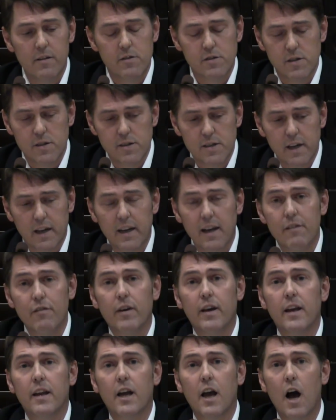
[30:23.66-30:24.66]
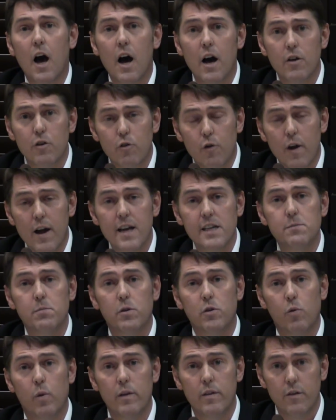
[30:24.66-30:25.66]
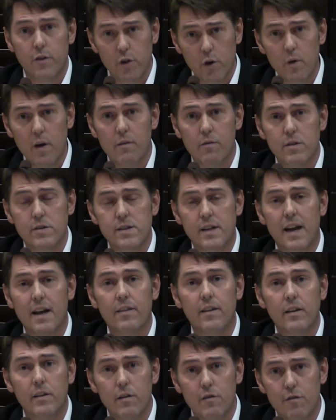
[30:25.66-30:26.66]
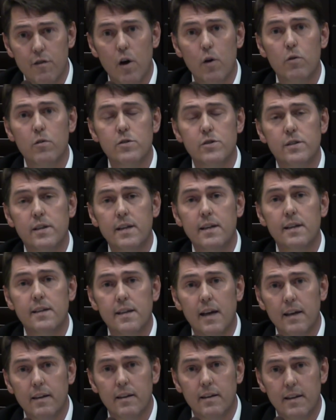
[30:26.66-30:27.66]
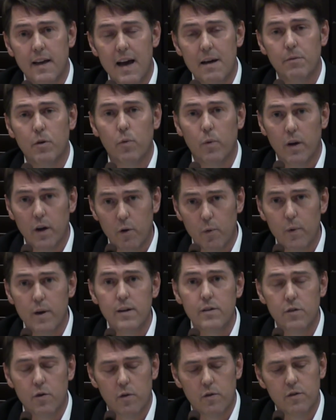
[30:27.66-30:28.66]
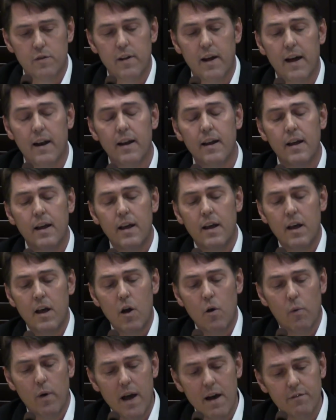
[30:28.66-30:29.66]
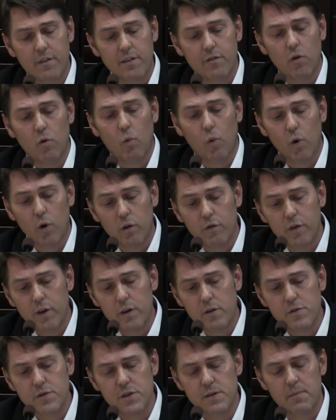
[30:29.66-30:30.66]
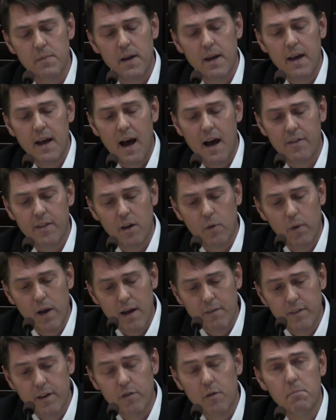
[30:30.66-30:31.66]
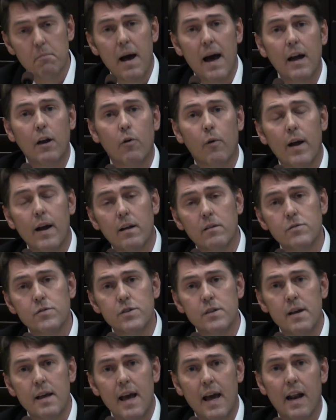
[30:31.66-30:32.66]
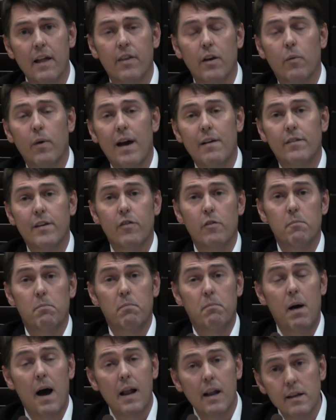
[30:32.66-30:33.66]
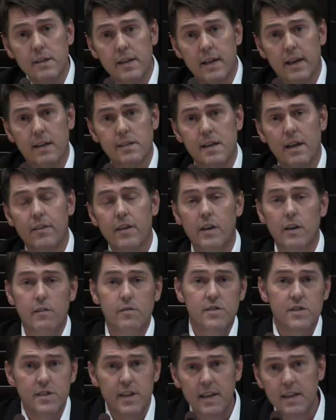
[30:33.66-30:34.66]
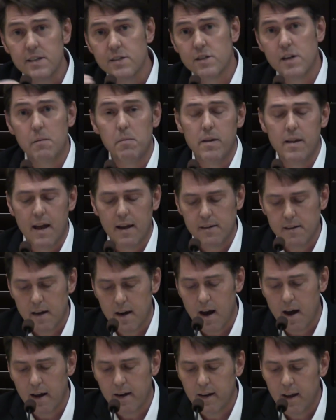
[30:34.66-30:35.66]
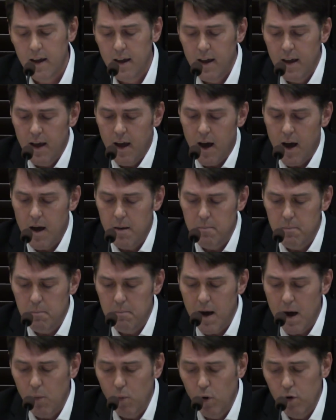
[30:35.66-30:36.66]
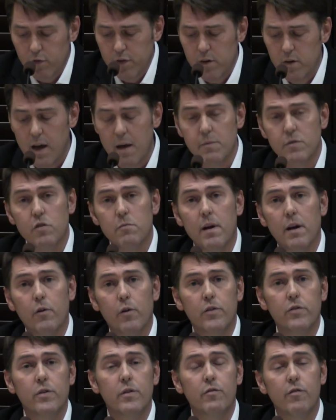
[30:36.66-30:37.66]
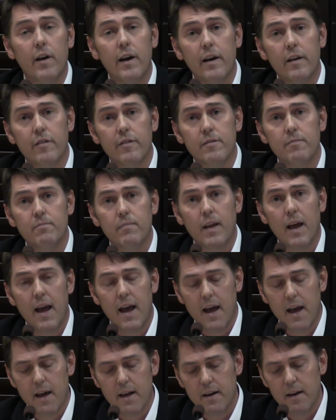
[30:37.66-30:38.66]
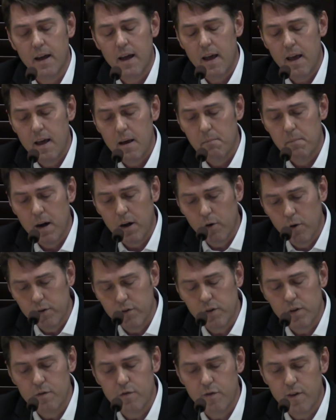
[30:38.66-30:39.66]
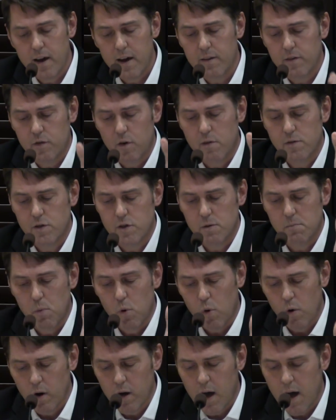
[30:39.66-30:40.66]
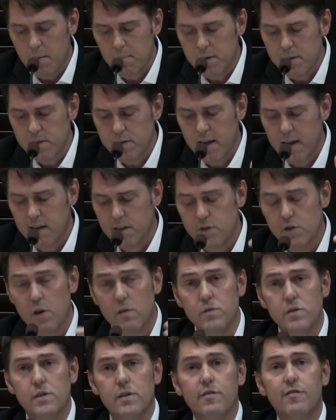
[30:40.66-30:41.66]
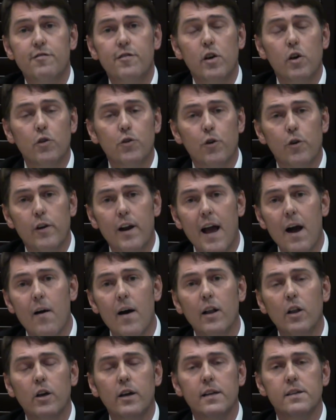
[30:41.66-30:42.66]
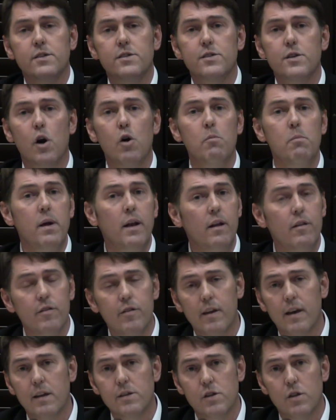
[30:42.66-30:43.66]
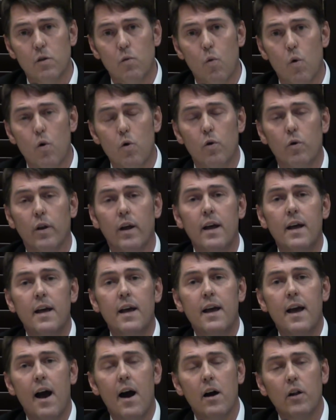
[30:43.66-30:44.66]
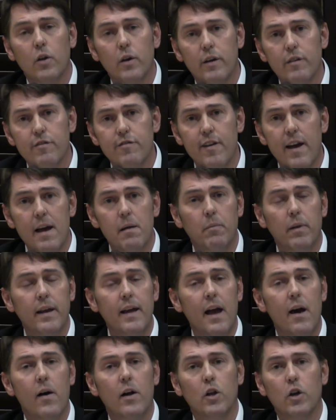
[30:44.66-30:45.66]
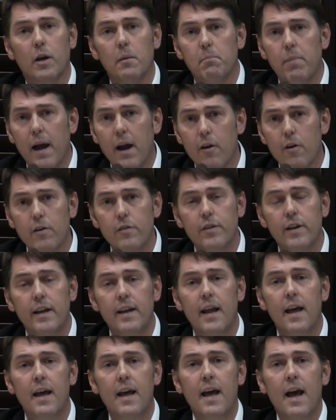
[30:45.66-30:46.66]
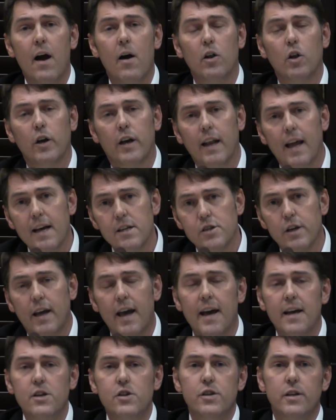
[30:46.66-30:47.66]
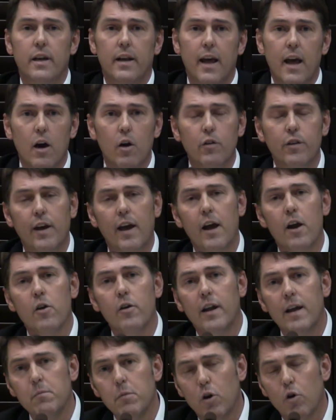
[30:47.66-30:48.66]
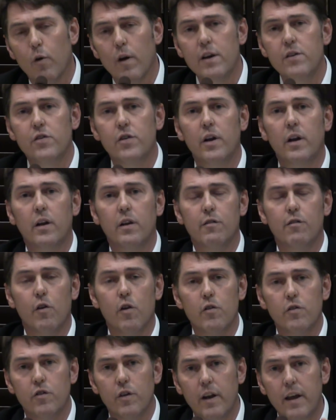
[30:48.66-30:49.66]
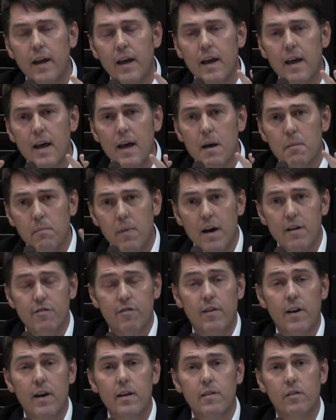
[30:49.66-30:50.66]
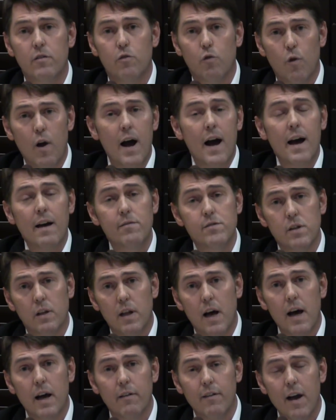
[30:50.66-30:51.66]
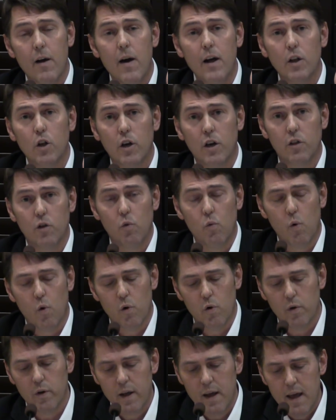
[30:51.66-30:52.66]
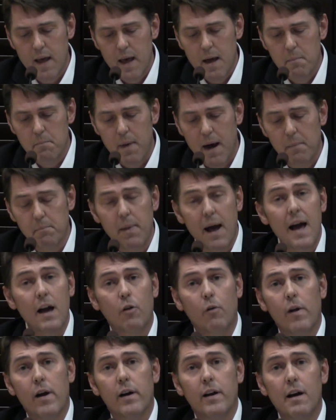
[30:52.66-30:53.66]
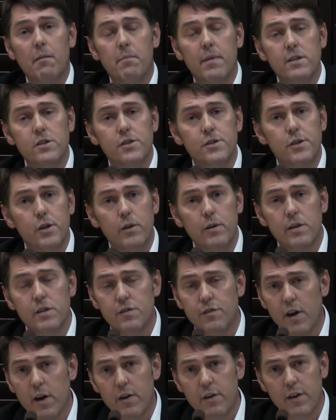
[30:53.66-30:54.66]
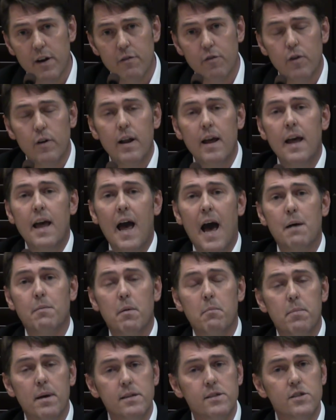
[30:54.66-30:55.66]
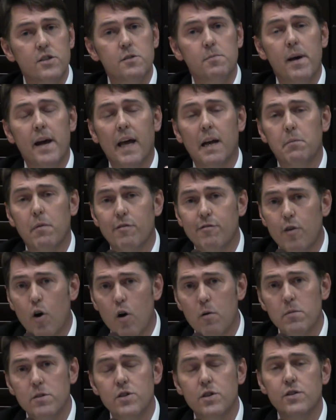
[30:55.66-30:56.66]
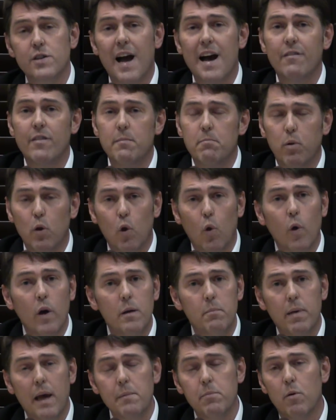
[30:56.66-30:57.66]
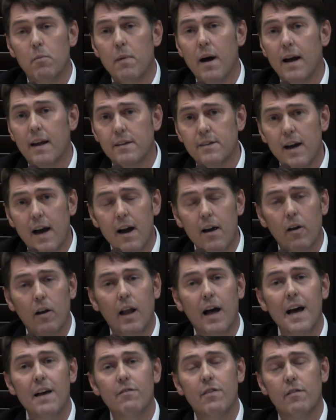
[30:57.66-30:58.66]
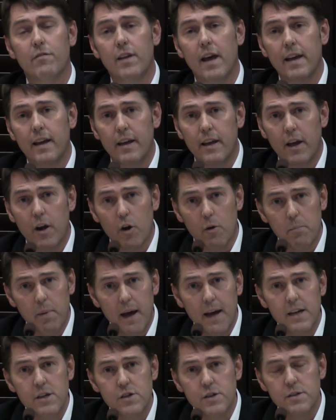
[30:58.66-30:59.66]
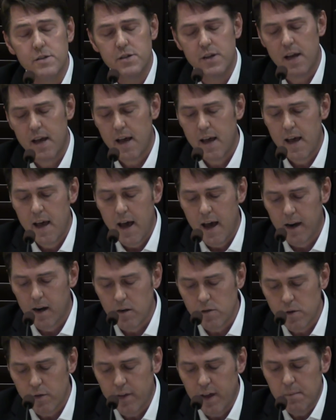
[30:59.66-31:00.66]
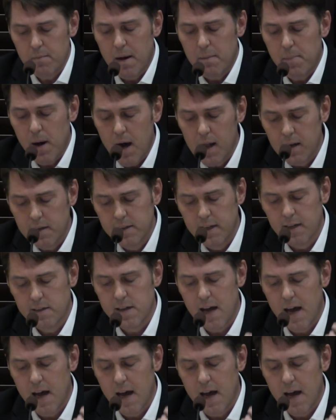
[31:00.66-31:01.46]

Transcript: a significant contrast between the two of us, and I think the voters need to take the time to really research that. We have different worldviews, I think we have different backgrounds, and I think we have different politics. I think you've seen some of that tonight. My worldview comes from my Christian faith. And my Christian faith serves as a moral compass, and it serves as a filter in how I look at so many things in the world. How I look at family, how I look at parenting, how I look at education and healthcare and immigration and diversity. My faith drives a lot of how I look at the world. My background, I mentioned to you, is very different. I'm a businessman, I'm a pharmacist, I've employed people my entire life, I've taken care of patients. And I also think my politics,